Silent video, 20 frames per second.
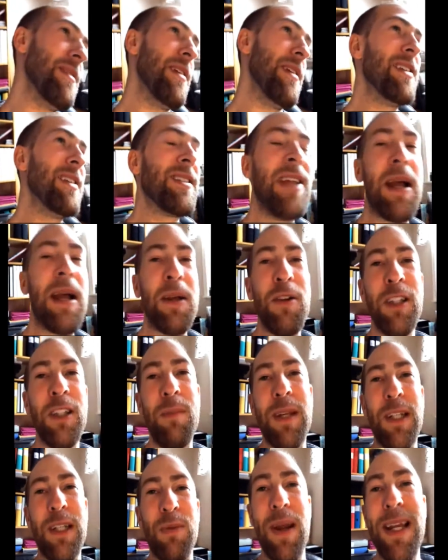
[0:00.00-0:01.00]
it's not going
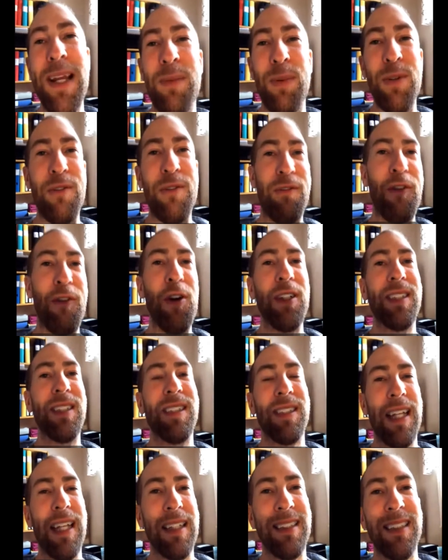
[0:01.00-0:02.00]
to be great when you
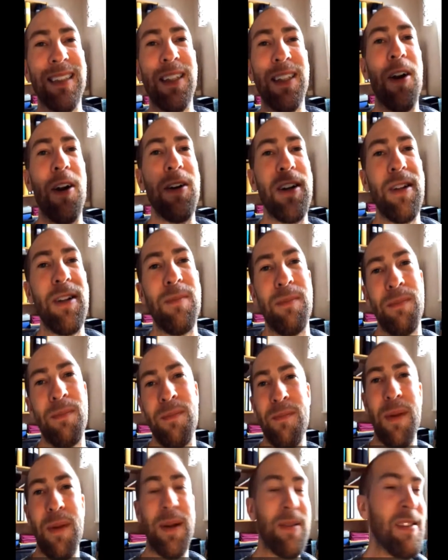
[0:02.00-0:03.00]
first get started,
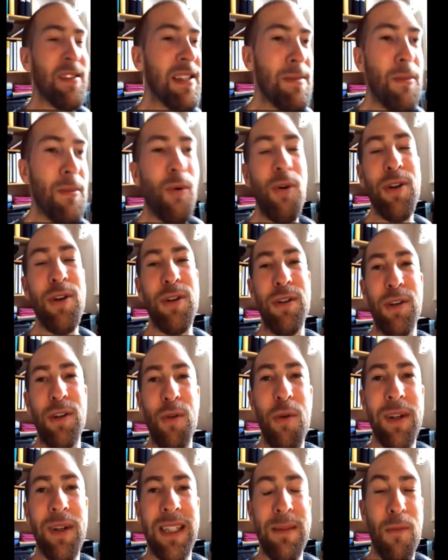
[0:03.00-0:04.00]
but the more you
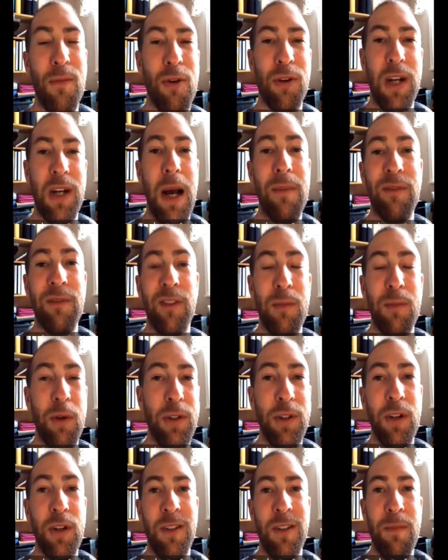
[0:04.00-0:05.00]
do it, the more
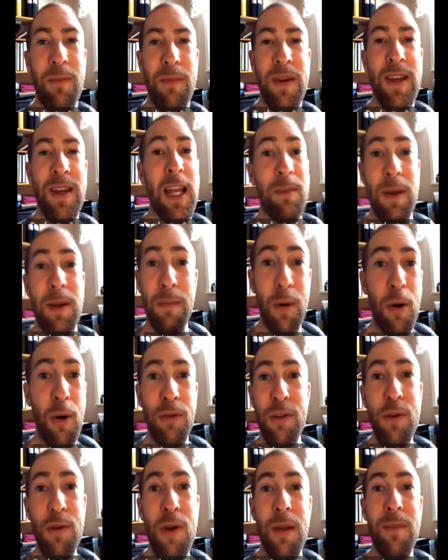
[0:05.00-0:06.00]
comfortable you're going to be. I mean,
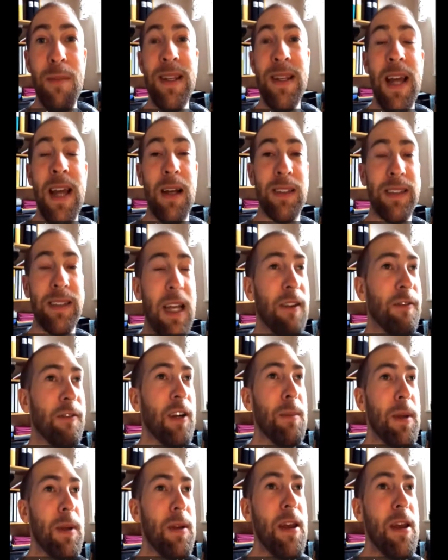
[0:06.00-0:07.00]
both you and me now,
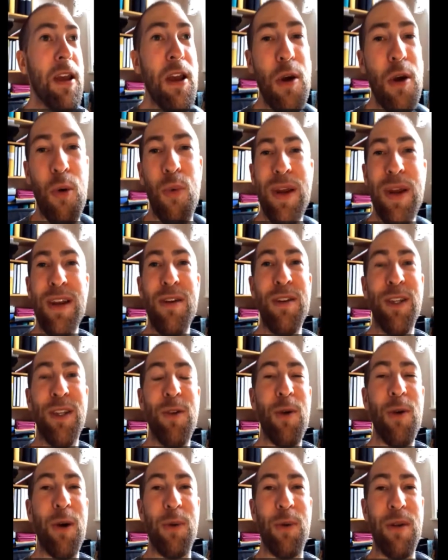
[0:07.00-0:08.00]
Stanford. I mean, we could
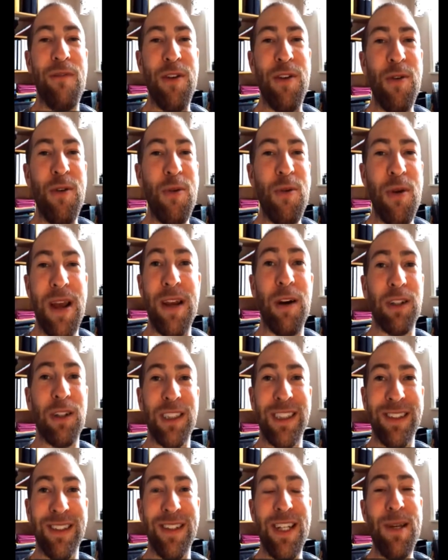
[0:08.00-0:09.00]
do a review in
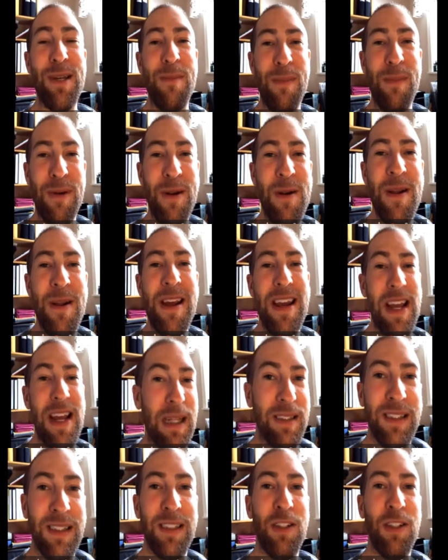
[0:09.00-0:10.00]
our sleep.
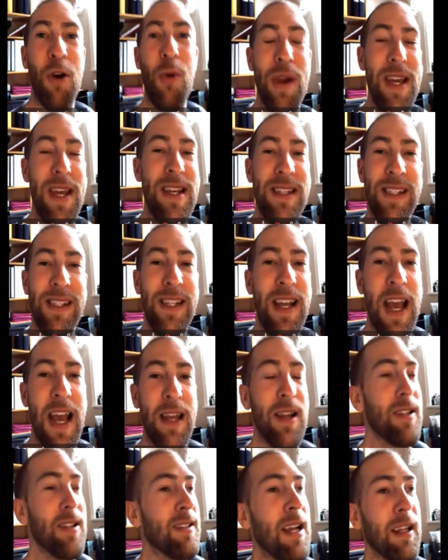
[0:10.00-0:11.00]
It's so easy,
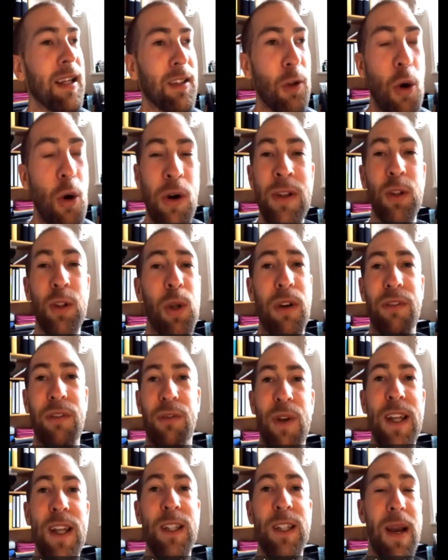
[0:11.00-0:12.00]
and it's like talking to a
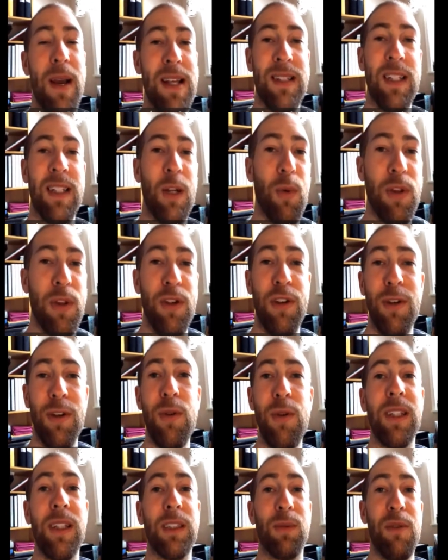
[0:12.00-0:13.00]
friend basically when you're
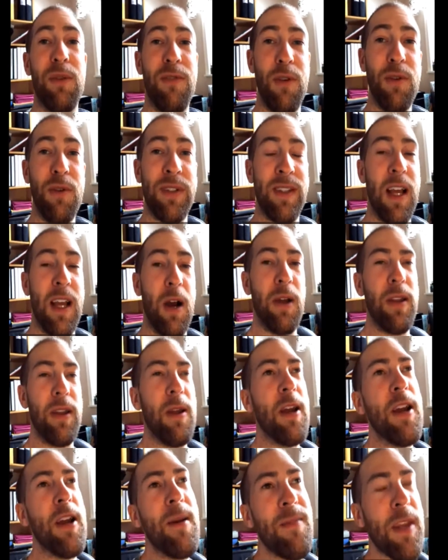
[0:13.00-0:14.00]
doing these reviews now.
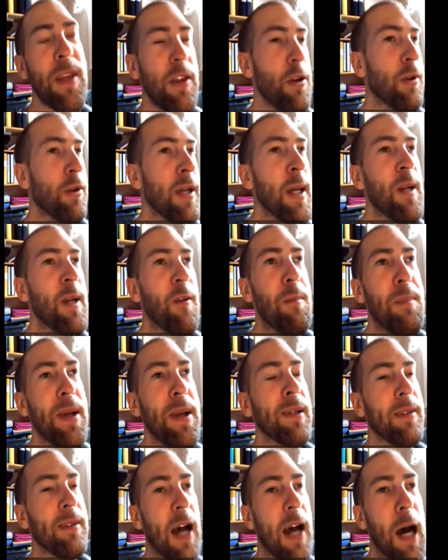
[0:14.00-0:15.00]
And you kind of
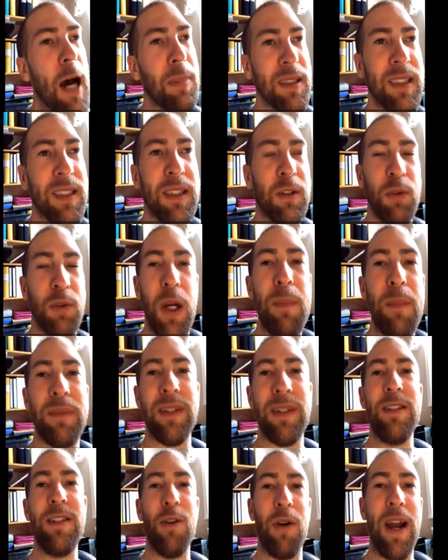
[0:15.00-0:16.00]
build up a
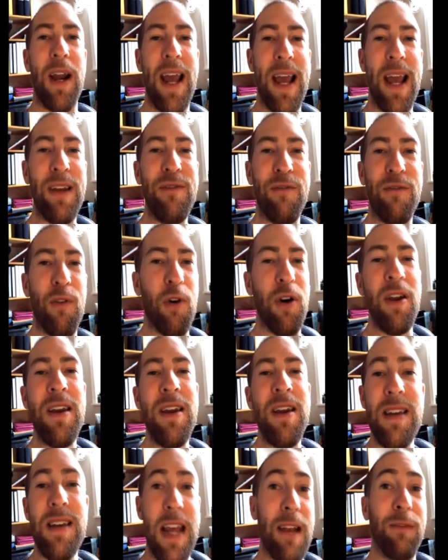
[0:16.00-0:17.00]
script in your head for
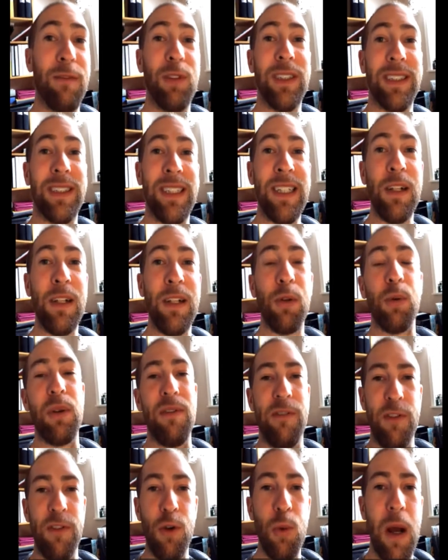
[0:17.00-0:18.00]
every single
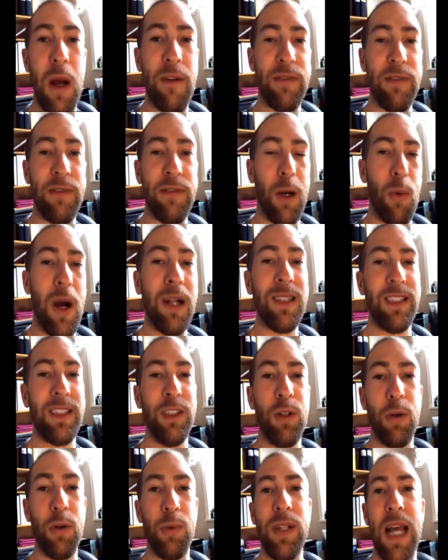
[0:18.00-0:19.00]
review after a while,
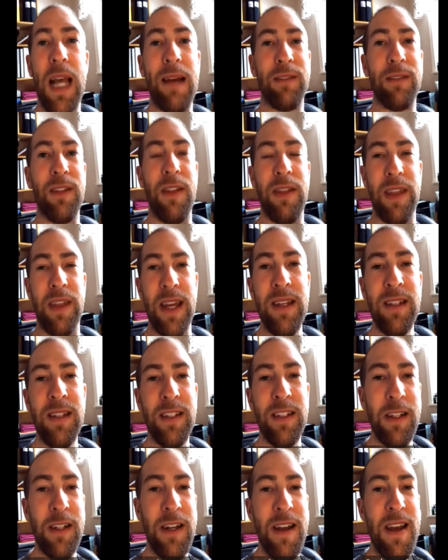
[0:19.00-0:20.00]
so you don't really have to
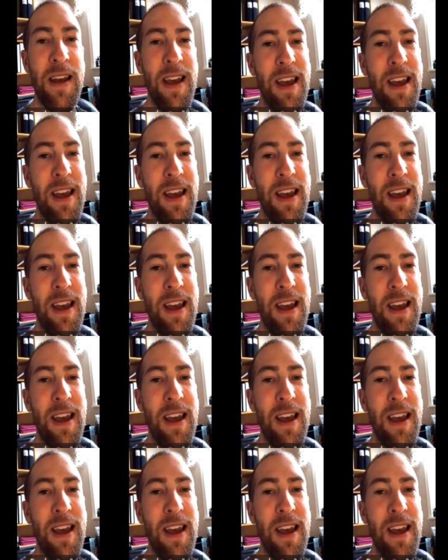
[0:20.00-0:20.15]
think.